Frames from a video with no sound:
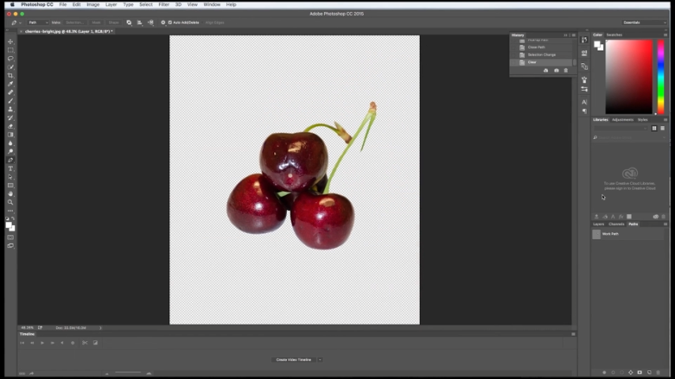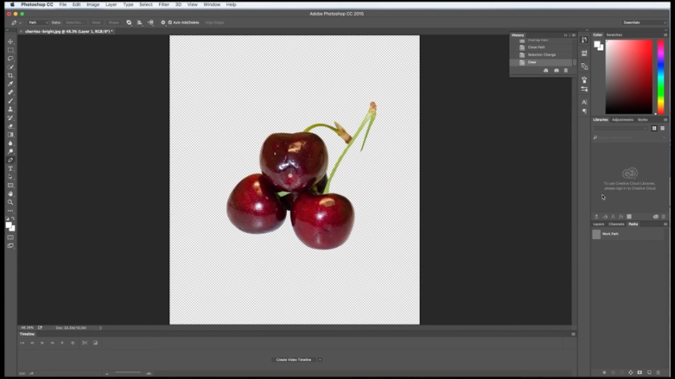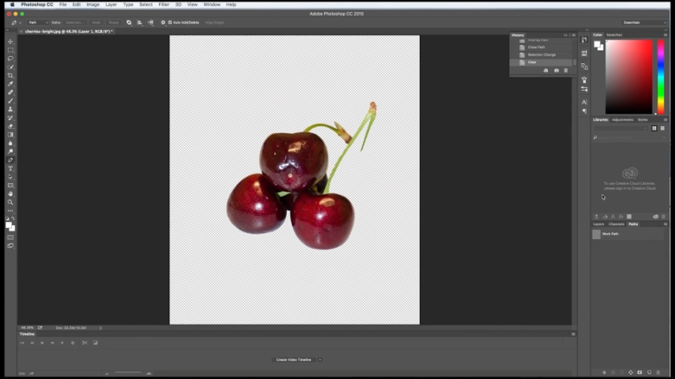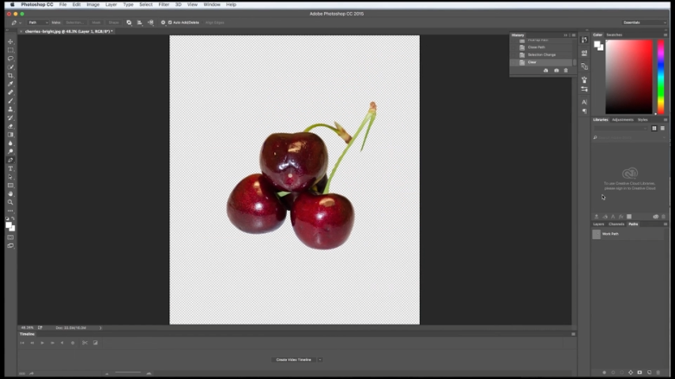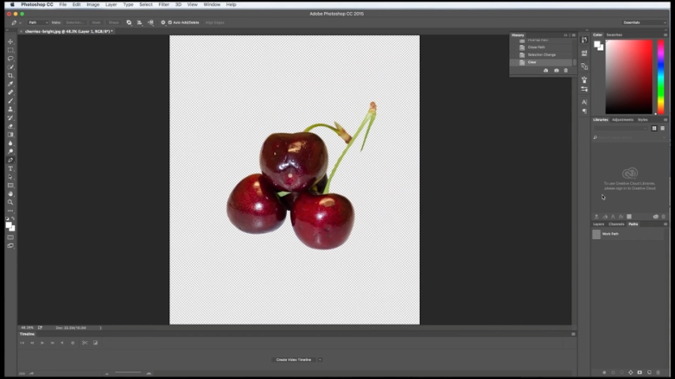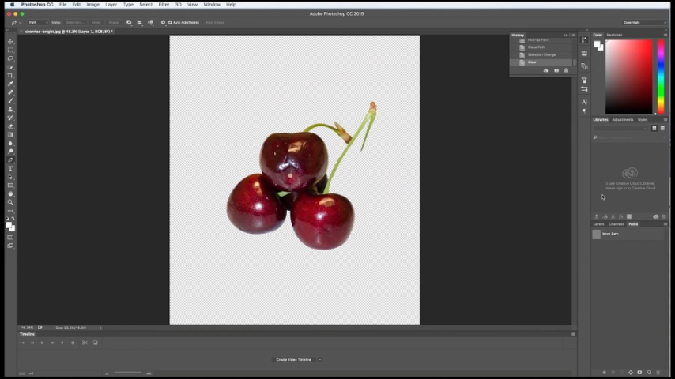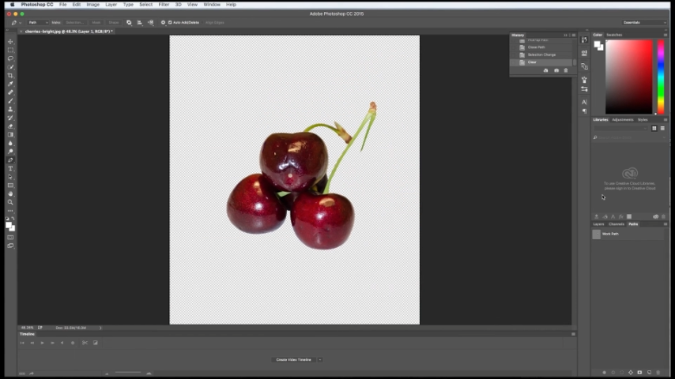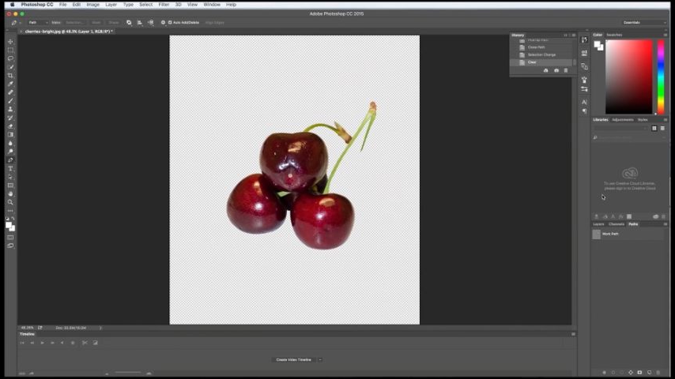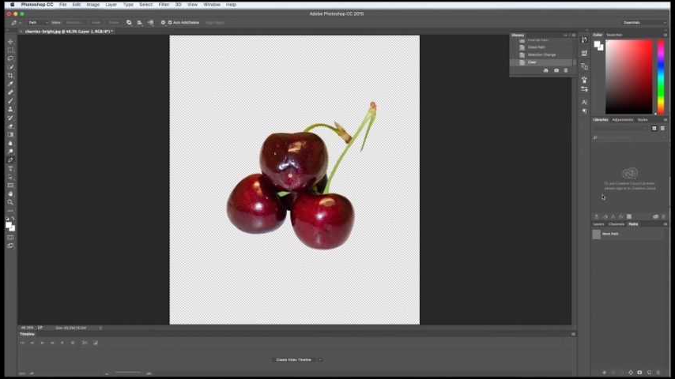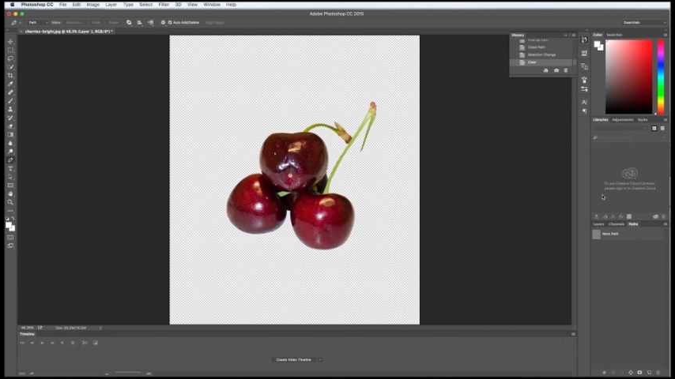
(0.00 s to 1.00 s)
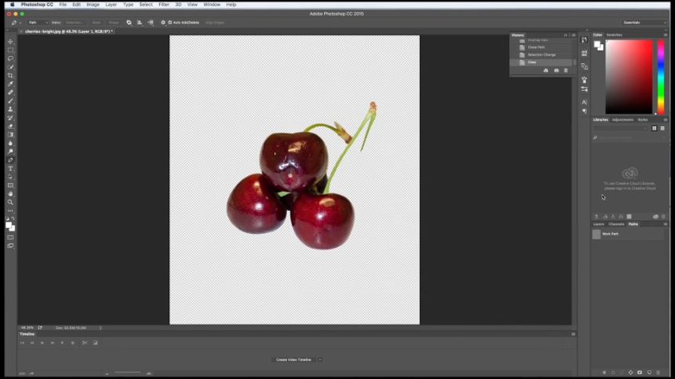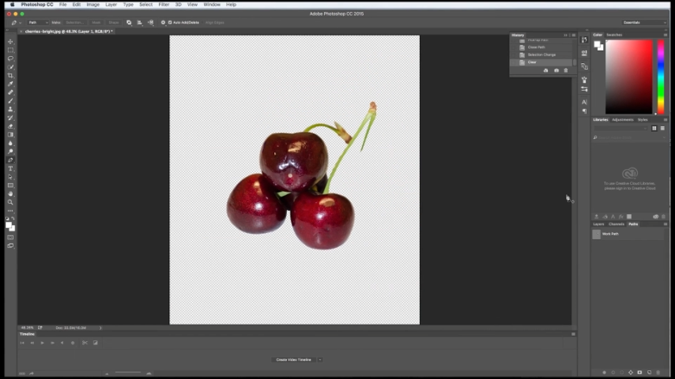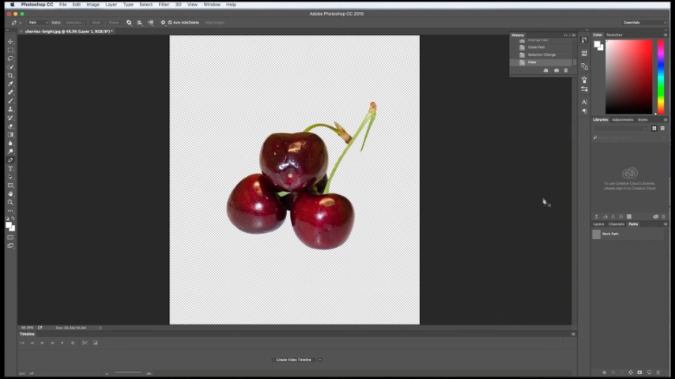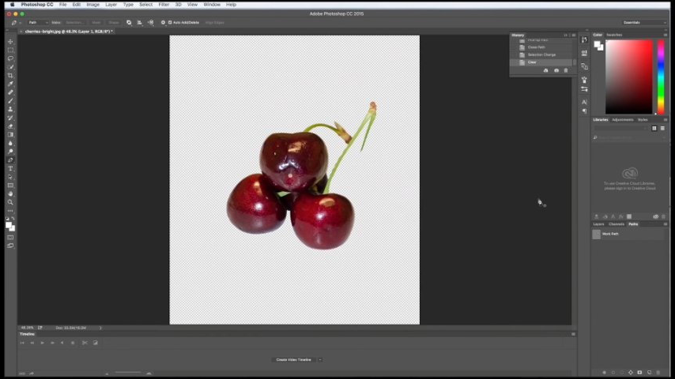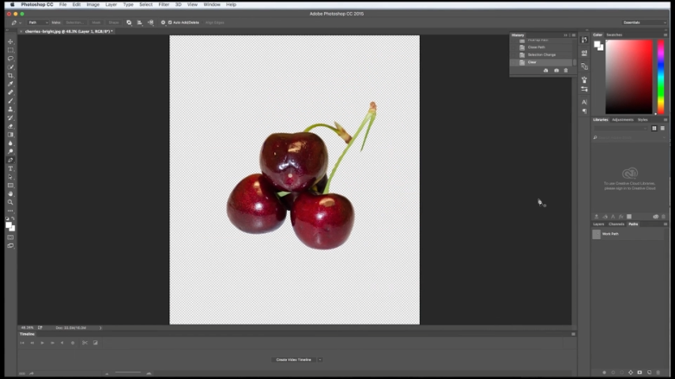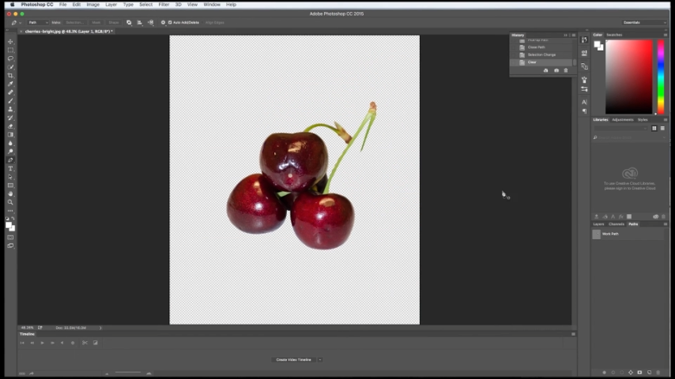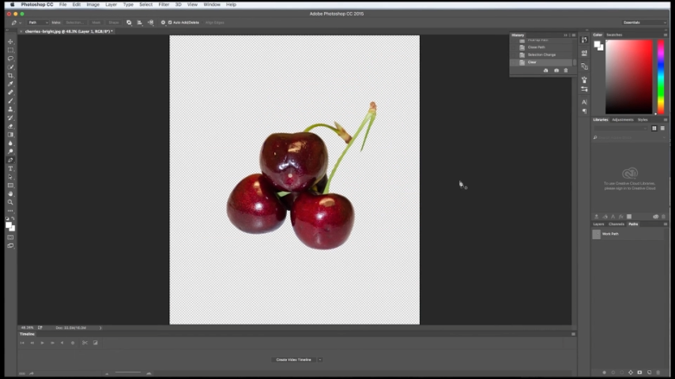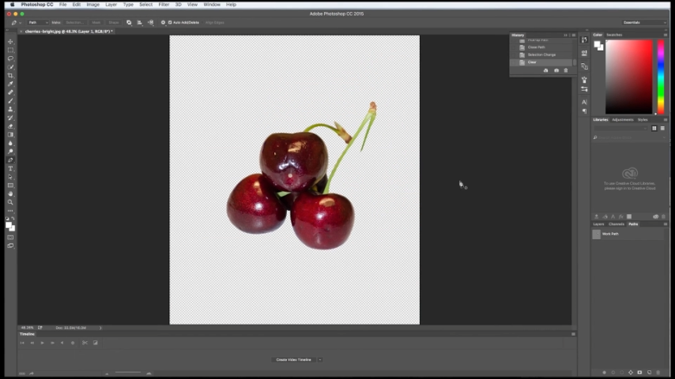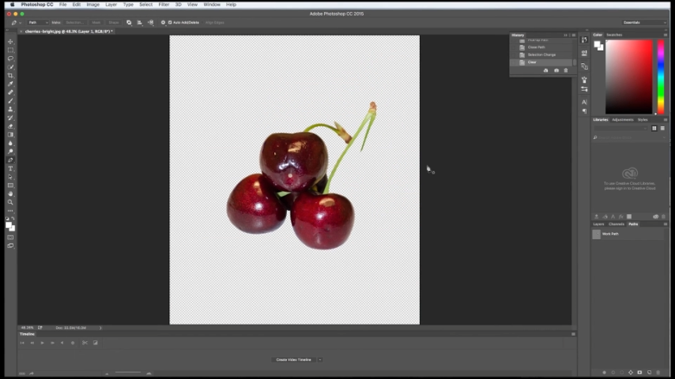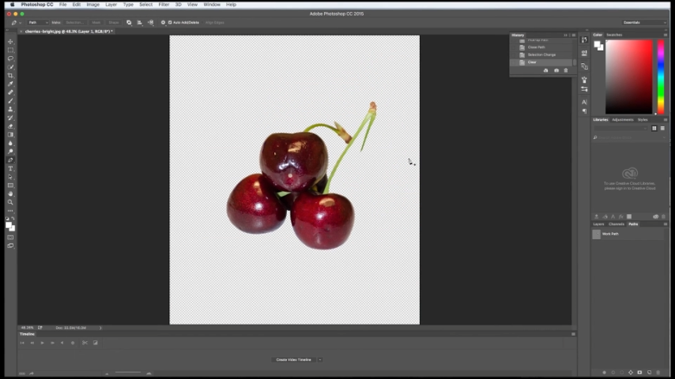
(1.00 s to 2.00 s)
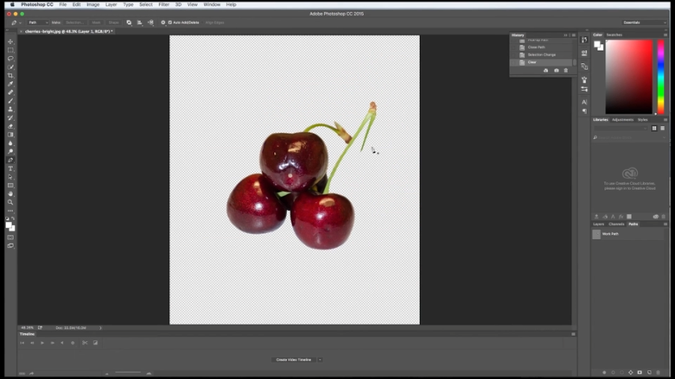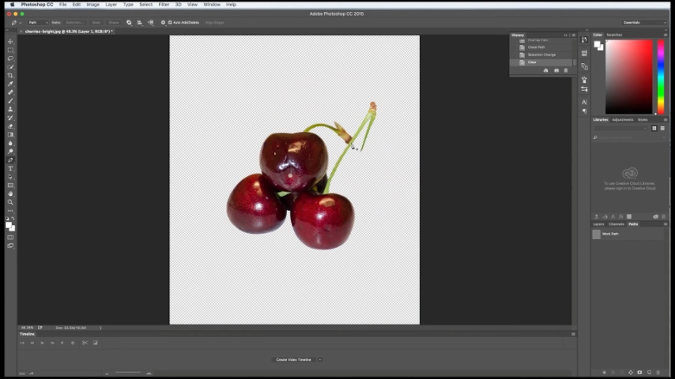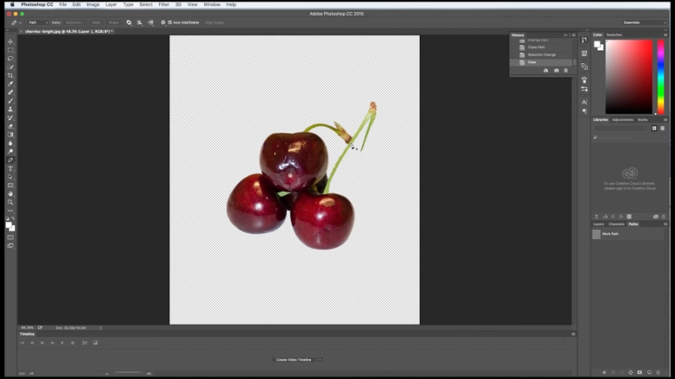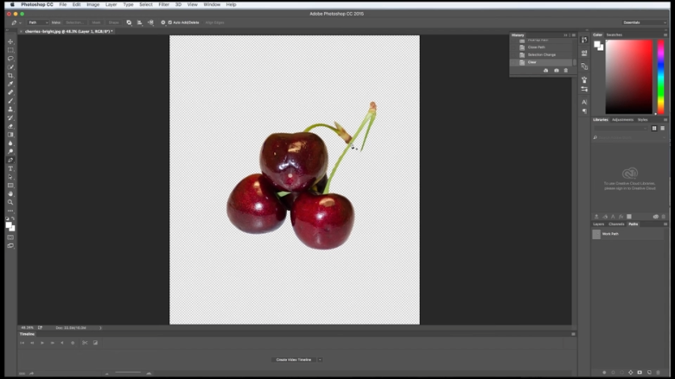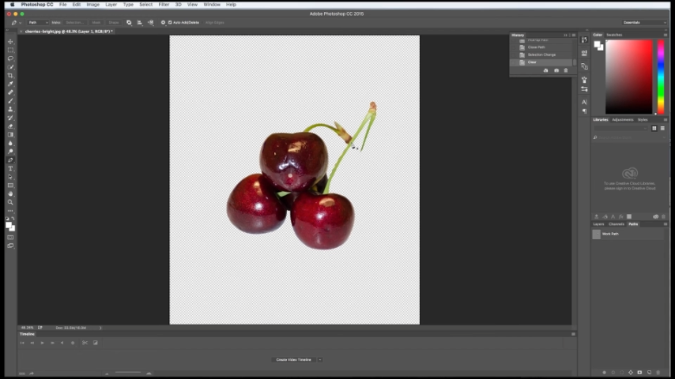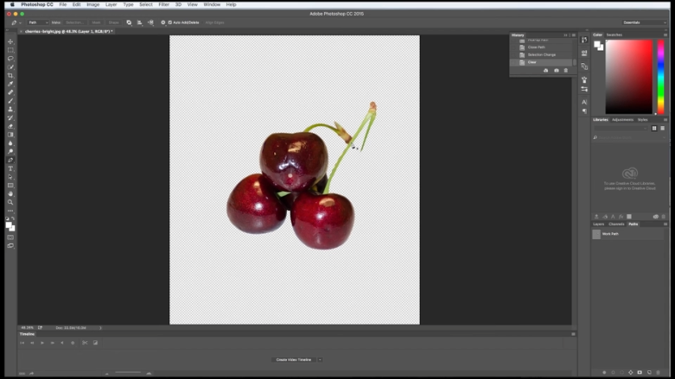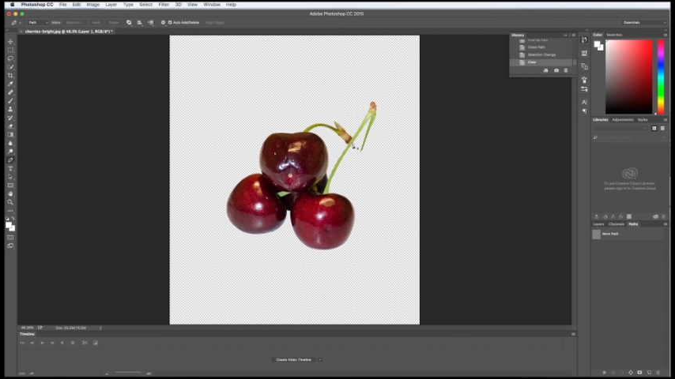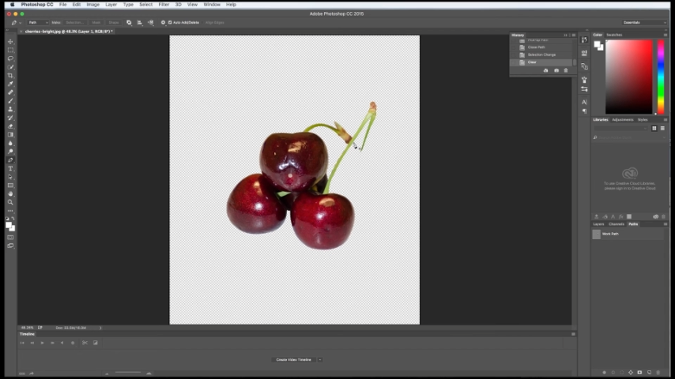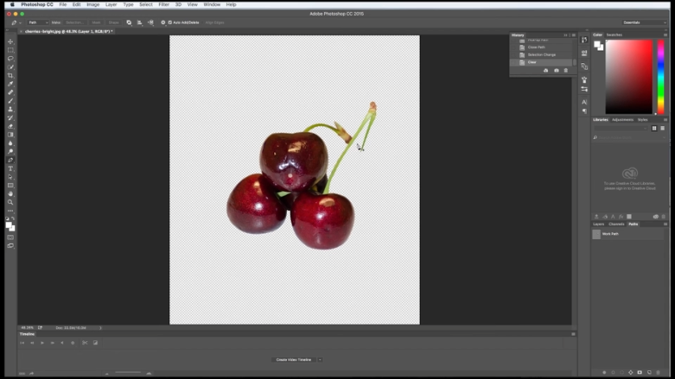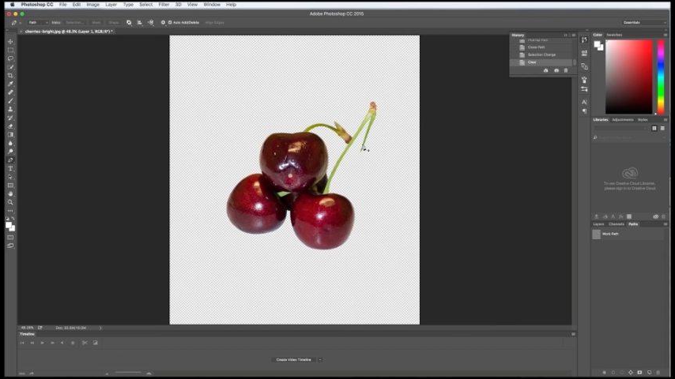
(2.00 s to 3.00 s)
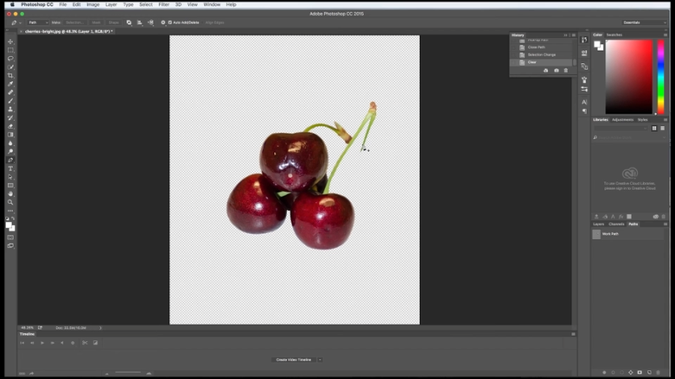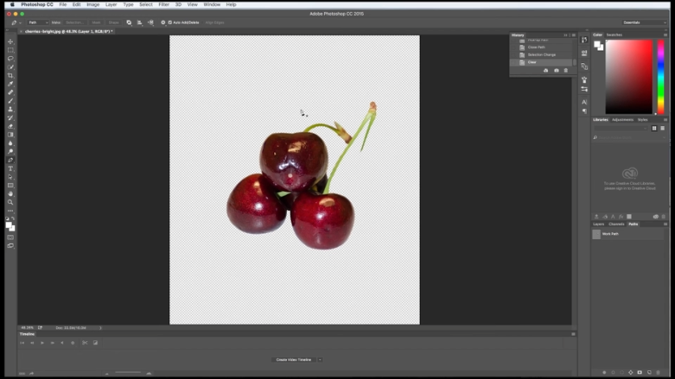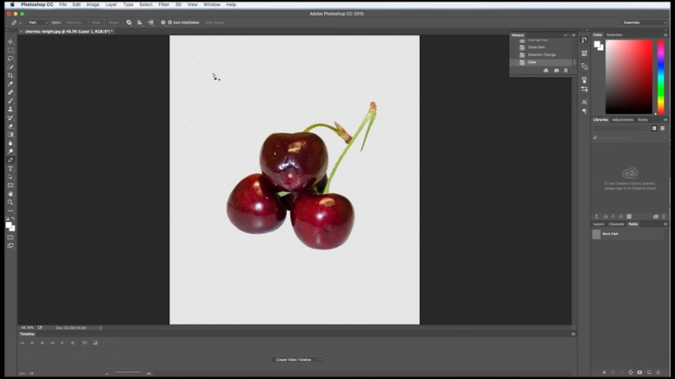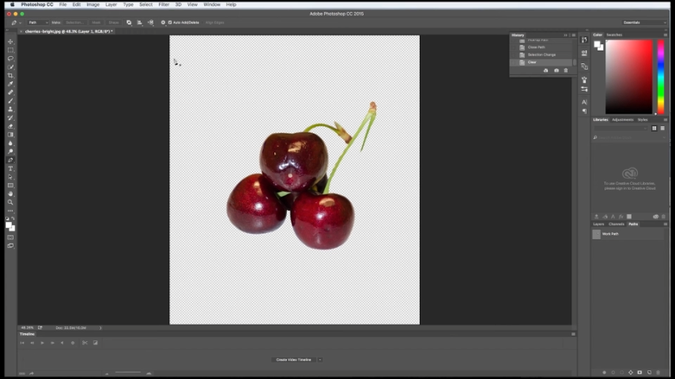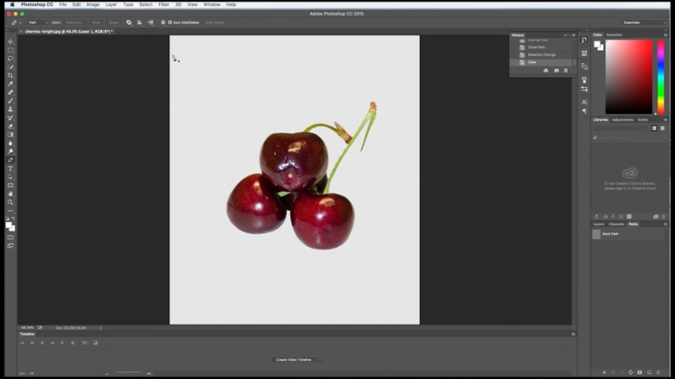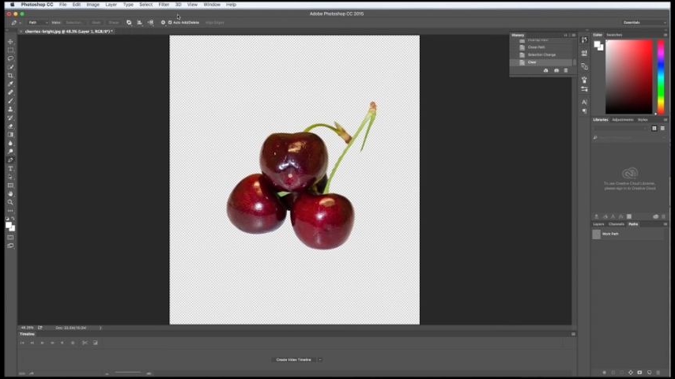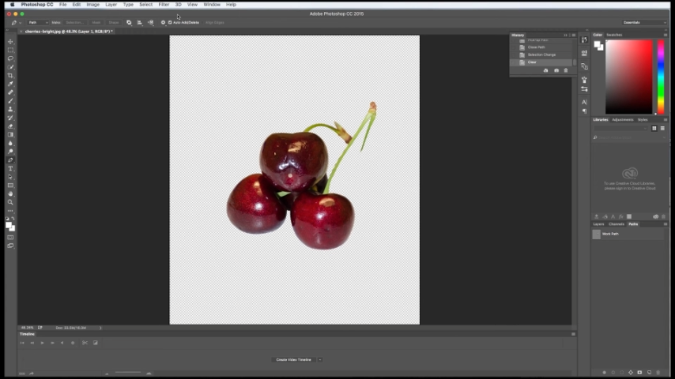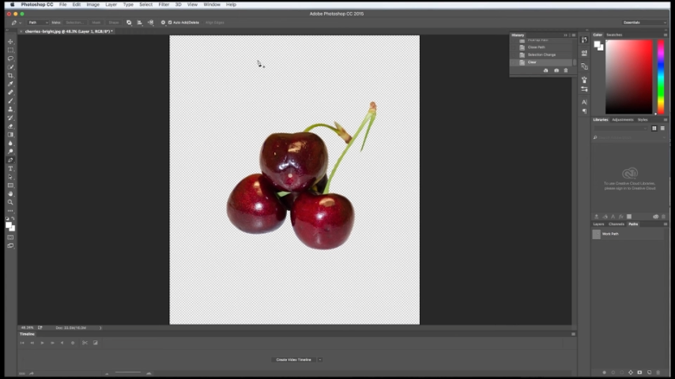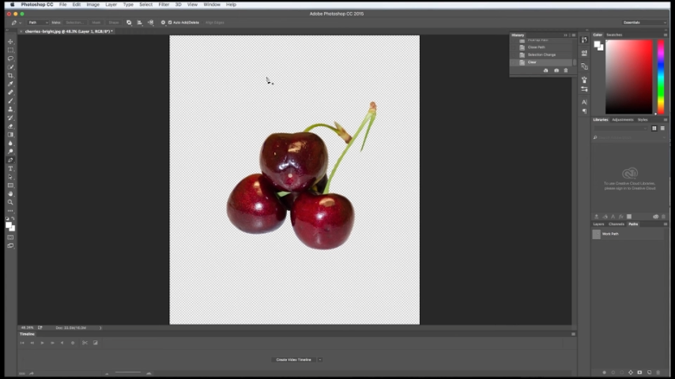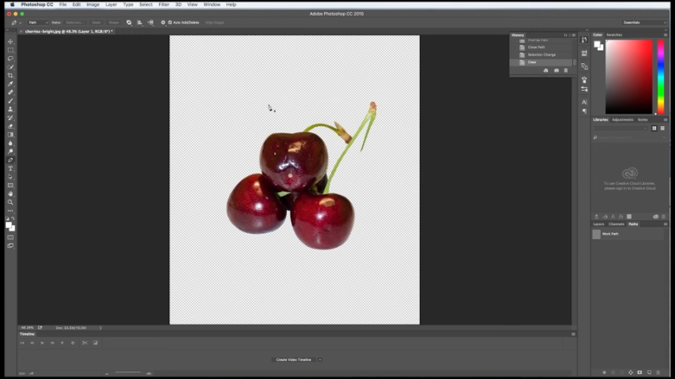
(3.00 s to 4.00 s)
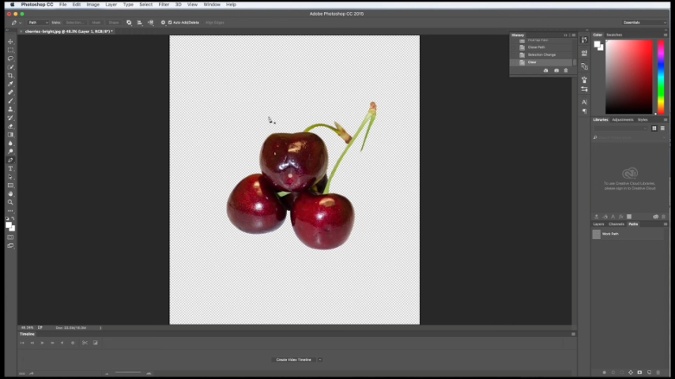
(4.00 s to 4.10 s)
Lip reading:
[unreadable: no face in view]